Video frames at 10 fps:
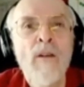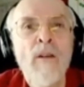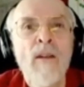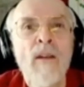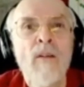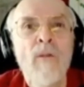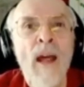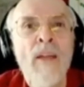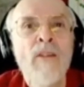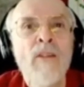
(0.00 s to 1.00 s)
rather
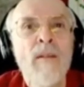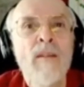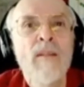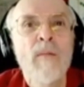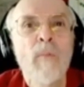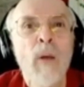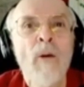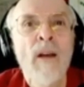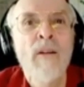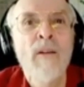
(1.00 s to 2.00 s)
than plow it out
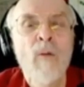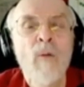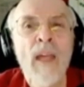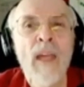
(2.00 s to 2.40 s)
of the way.